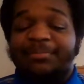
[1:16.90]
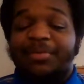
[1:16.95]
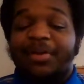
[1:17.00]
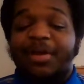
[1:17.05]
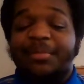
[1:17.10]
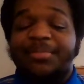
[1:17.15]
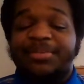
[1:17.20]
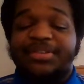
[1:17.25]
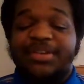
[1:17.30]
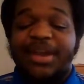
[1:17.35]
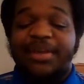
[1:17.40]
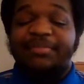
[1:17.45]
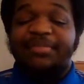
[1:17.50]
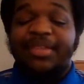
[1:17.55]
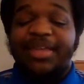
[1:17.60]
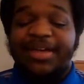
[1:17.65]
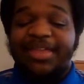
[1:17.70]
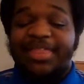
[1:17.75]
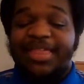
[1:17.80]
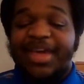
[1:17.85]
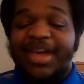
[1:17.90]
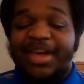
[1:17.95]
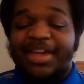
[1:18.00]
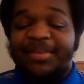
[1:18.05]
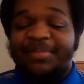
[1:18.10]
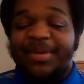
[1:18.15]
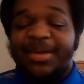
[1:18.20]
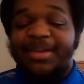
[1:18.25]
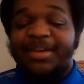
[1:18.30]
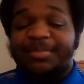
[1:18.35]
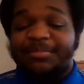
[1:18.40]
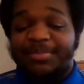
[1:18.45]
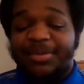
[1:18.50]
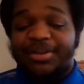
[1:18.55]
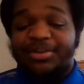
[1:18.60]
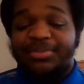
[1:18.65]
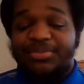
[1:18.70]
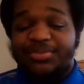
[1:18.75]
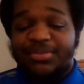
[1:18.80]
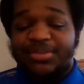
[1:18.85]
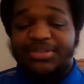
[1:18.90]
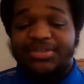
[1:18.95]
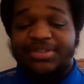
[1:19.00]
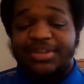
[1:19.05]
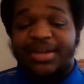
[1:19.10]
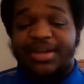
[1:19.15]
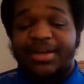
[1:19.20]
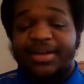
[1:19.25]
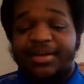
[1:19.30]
Promised Neverland, the anime, compared to its